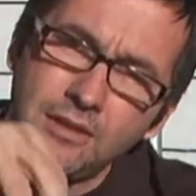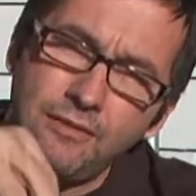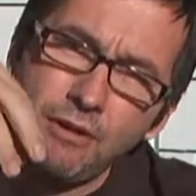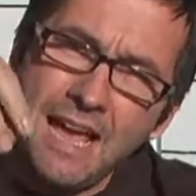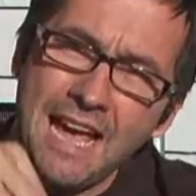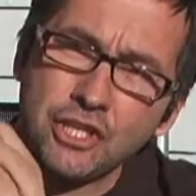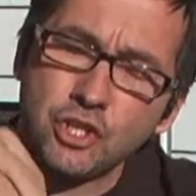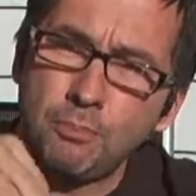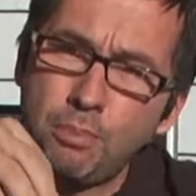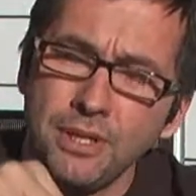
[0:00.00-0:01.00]
the very
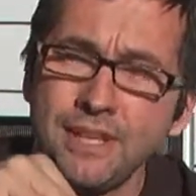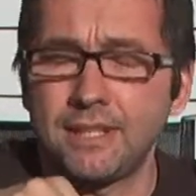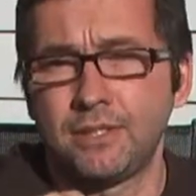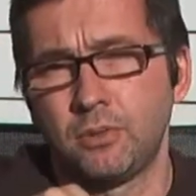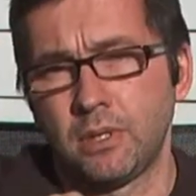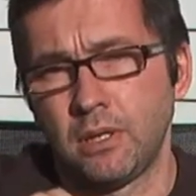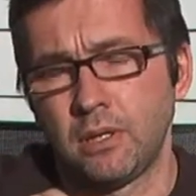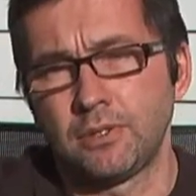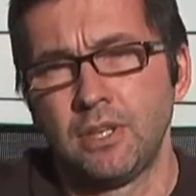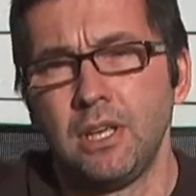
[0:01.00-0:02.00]
action of putting it into a
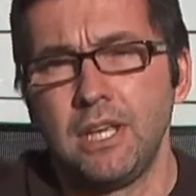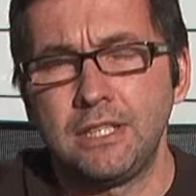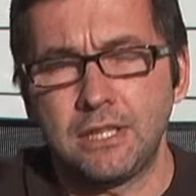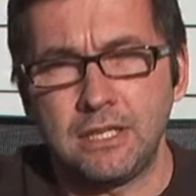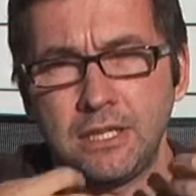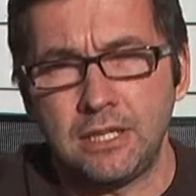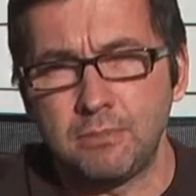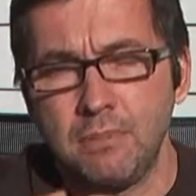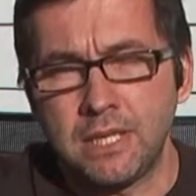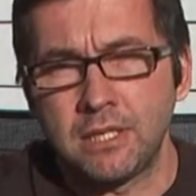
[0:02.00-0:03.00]
glass
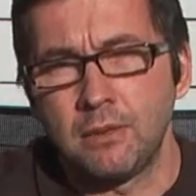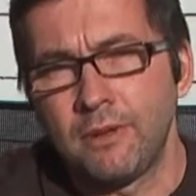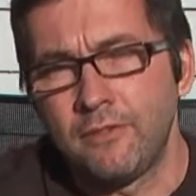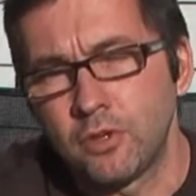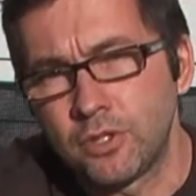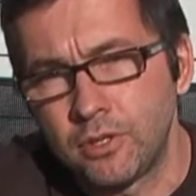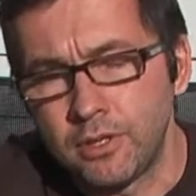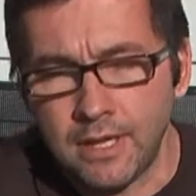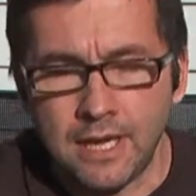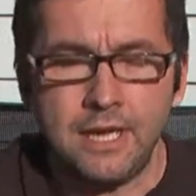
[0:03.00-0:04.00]
is mixing a bit of oxygen
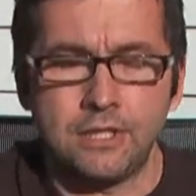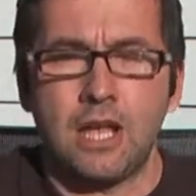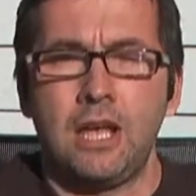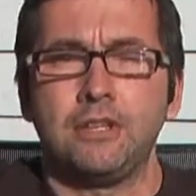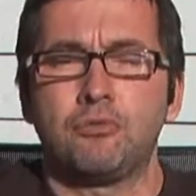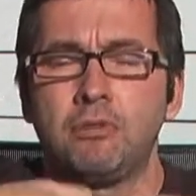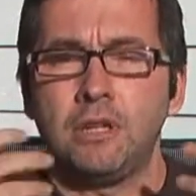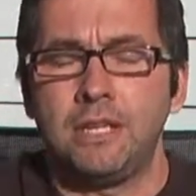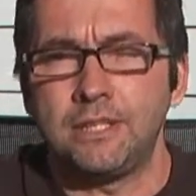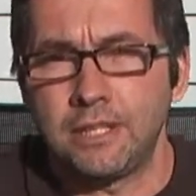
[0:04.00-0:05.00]
in there. It's
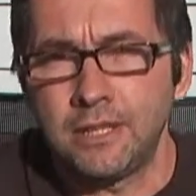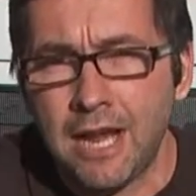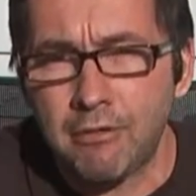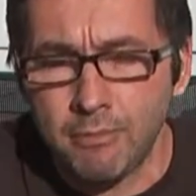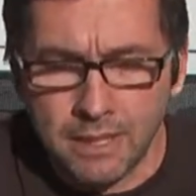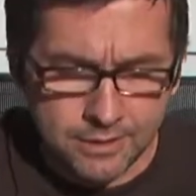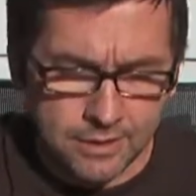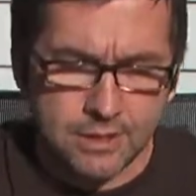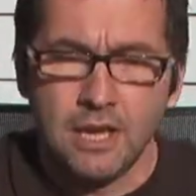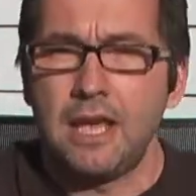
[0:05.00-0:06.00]
releasing the
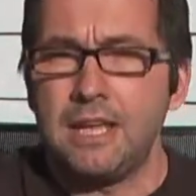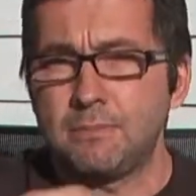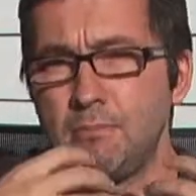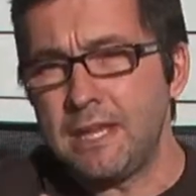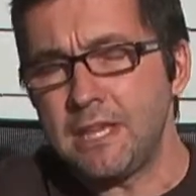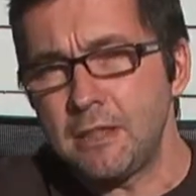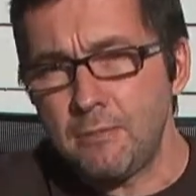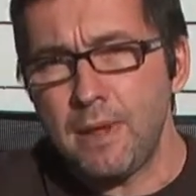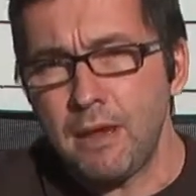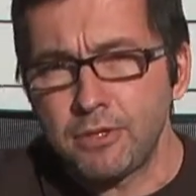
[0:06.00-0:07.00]
aromatics. It's making
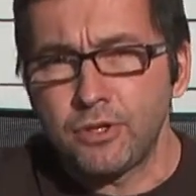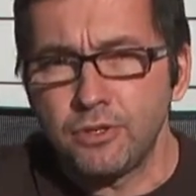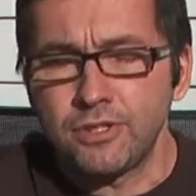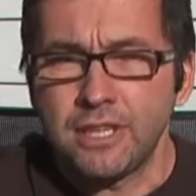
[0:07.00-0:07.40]
the beer as good